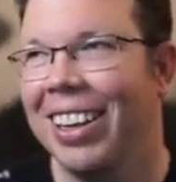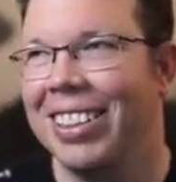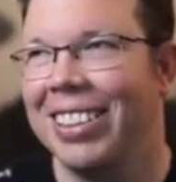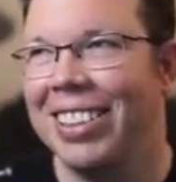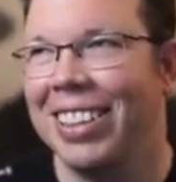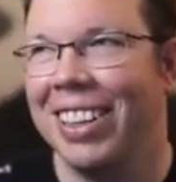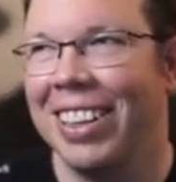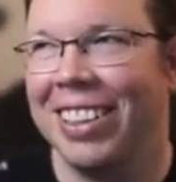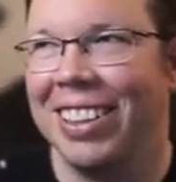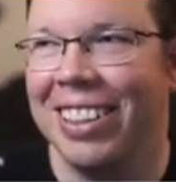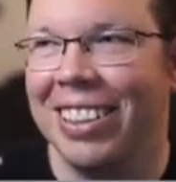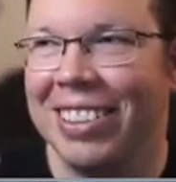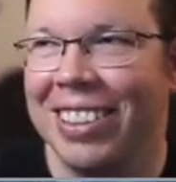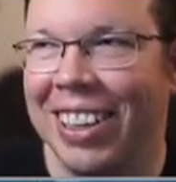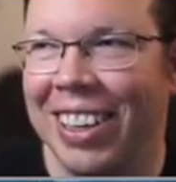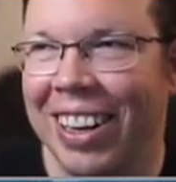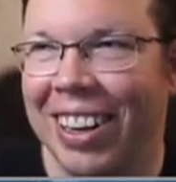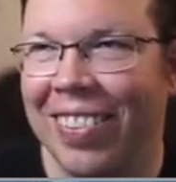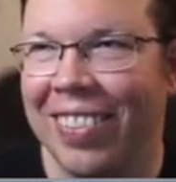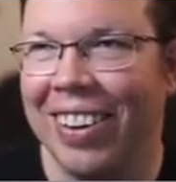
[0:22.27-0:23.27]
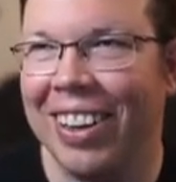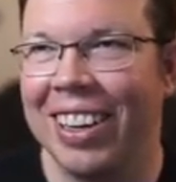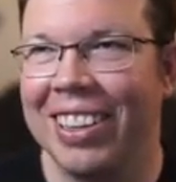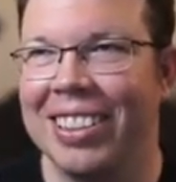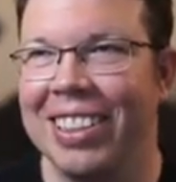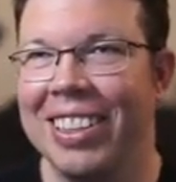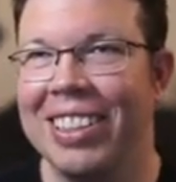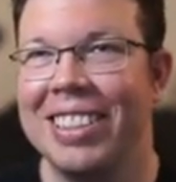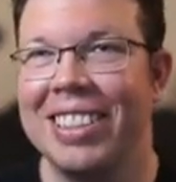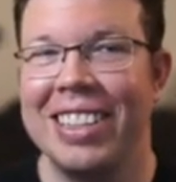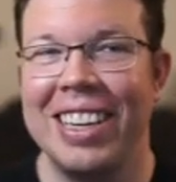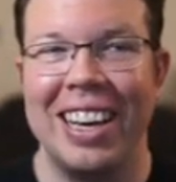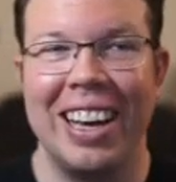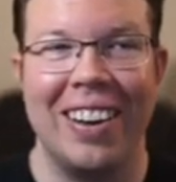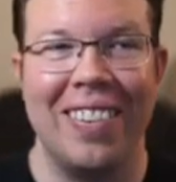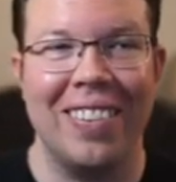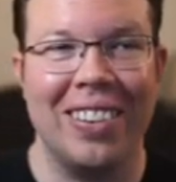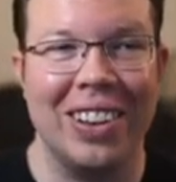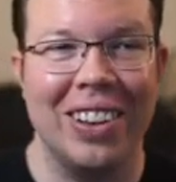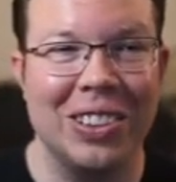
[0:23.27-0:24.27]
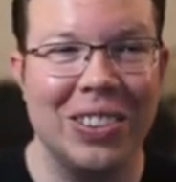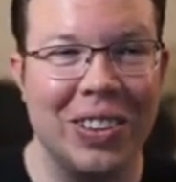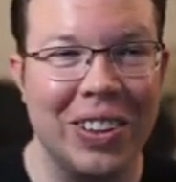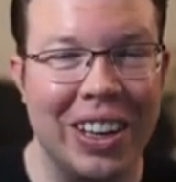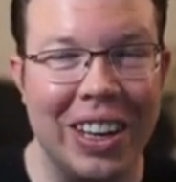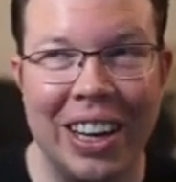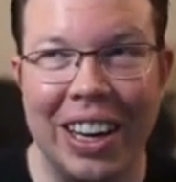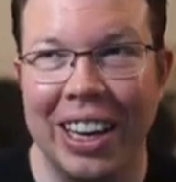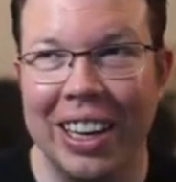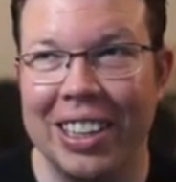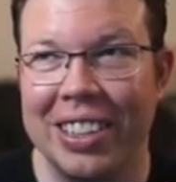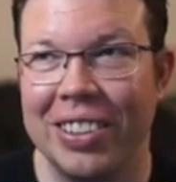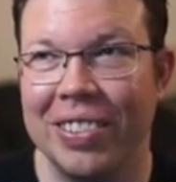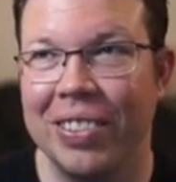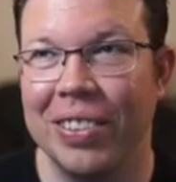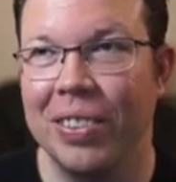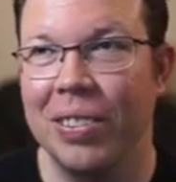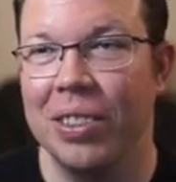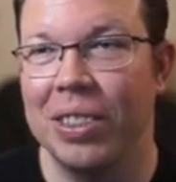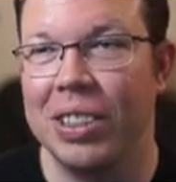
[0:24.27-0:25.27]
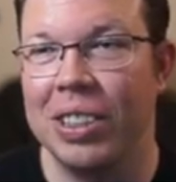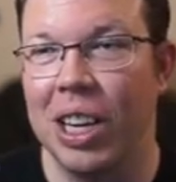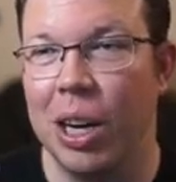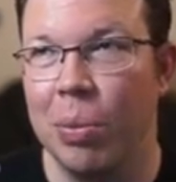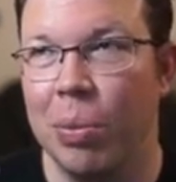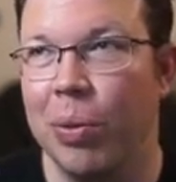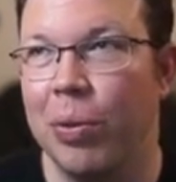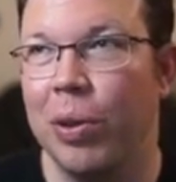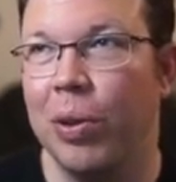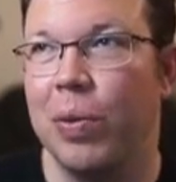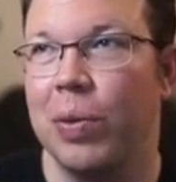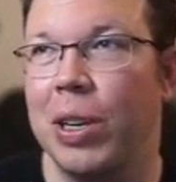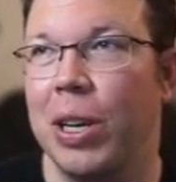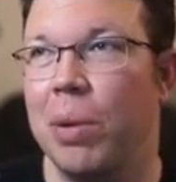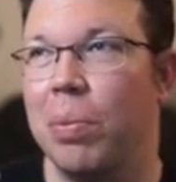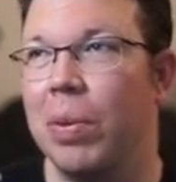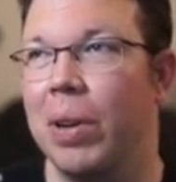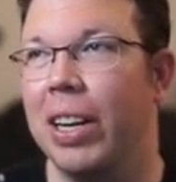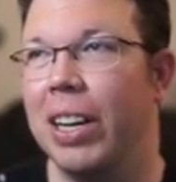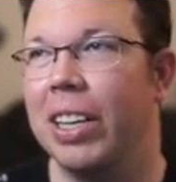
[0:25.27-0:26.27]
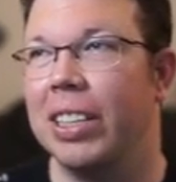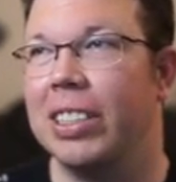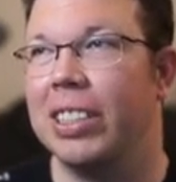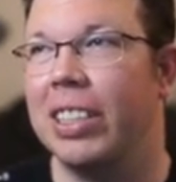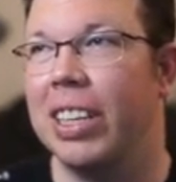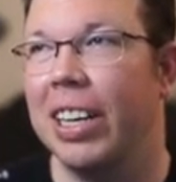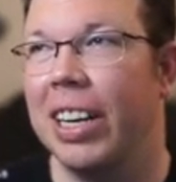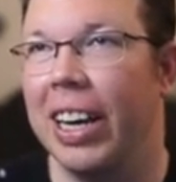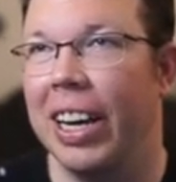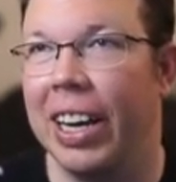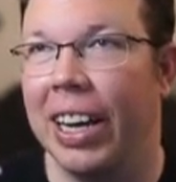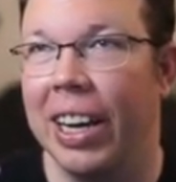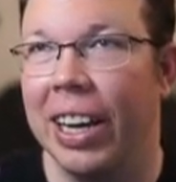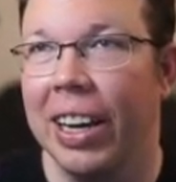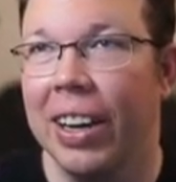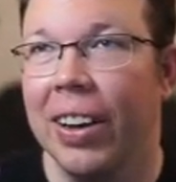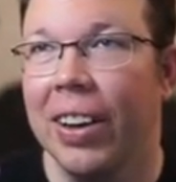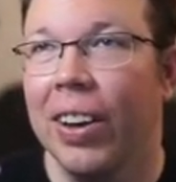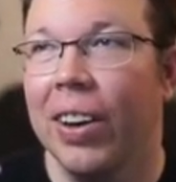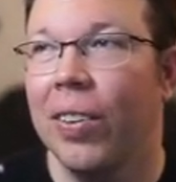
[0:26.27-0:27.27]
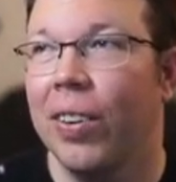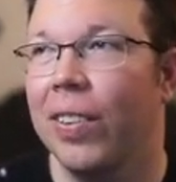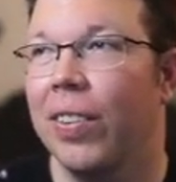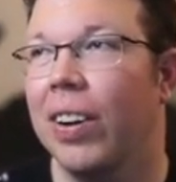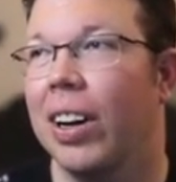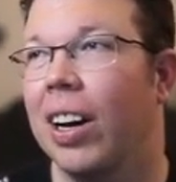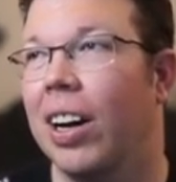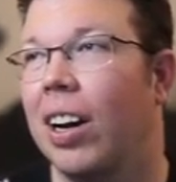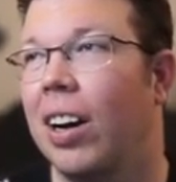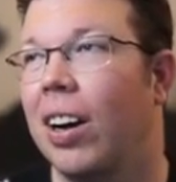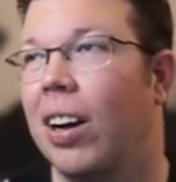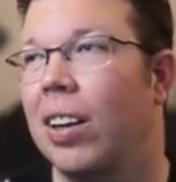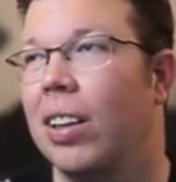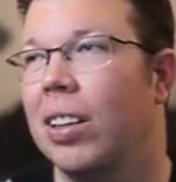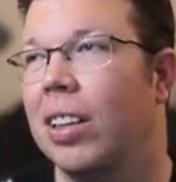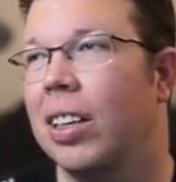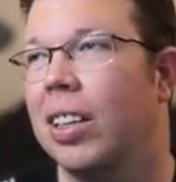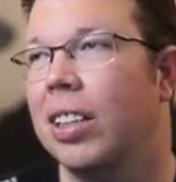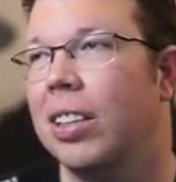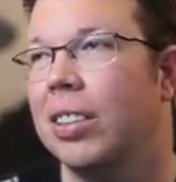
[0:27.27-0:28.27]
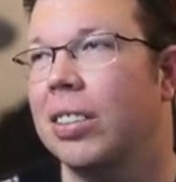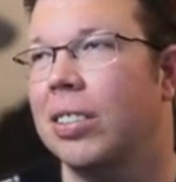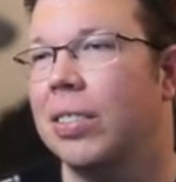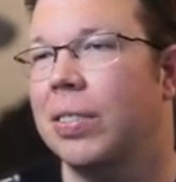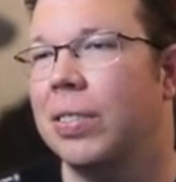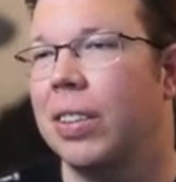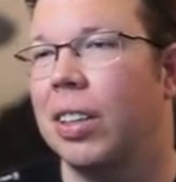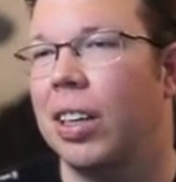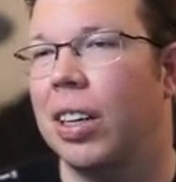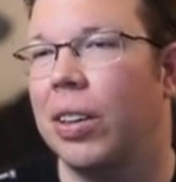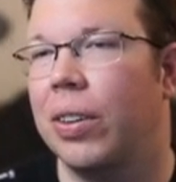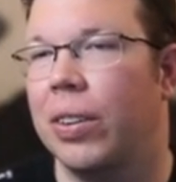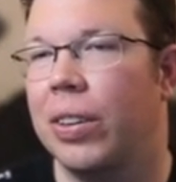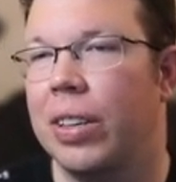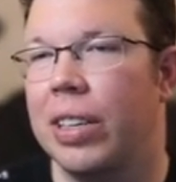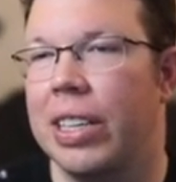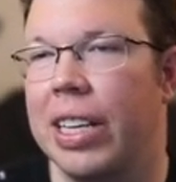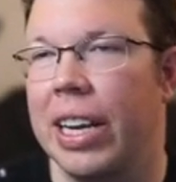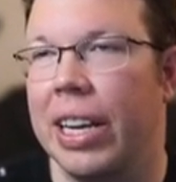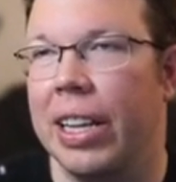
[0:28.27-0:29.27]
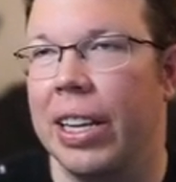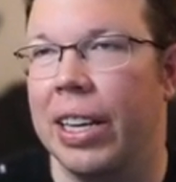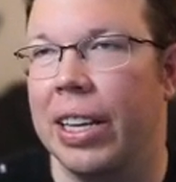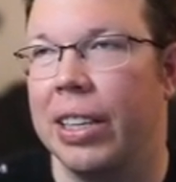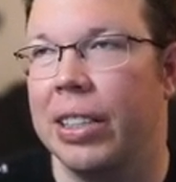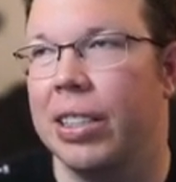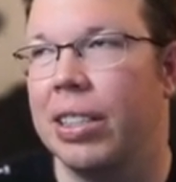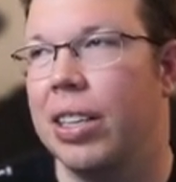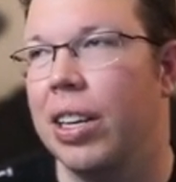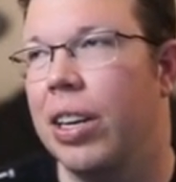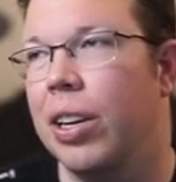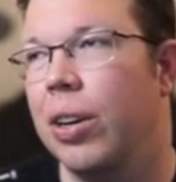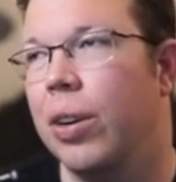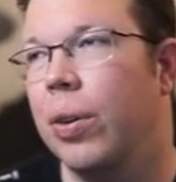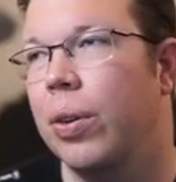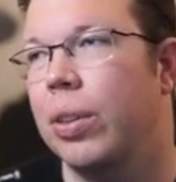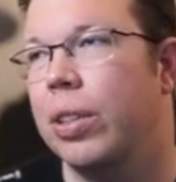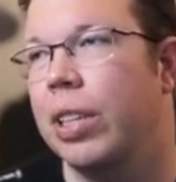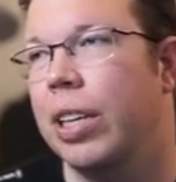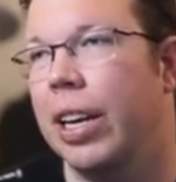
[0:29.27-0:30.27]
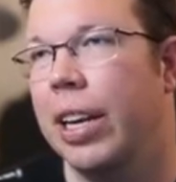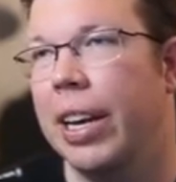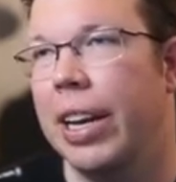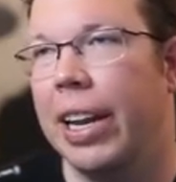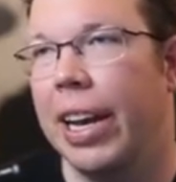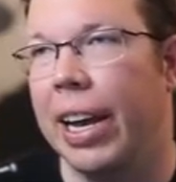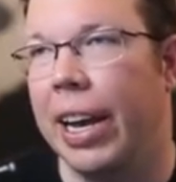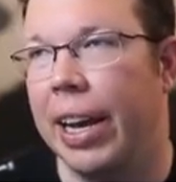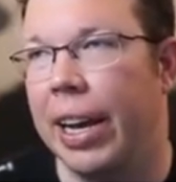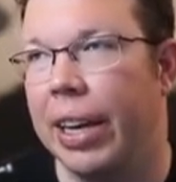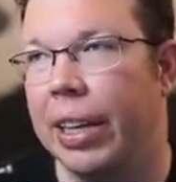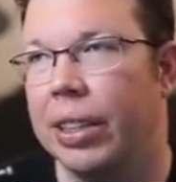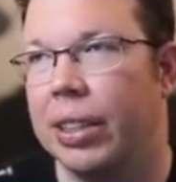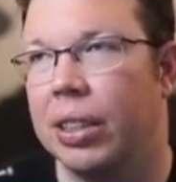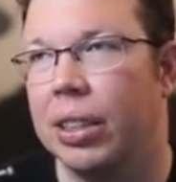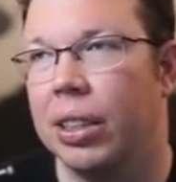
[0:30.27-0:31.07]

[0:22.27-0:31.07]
let's see, let's check it out, guys. Let's see how close we can get to sub 15 minutes today. We've got all of our dailies to do today.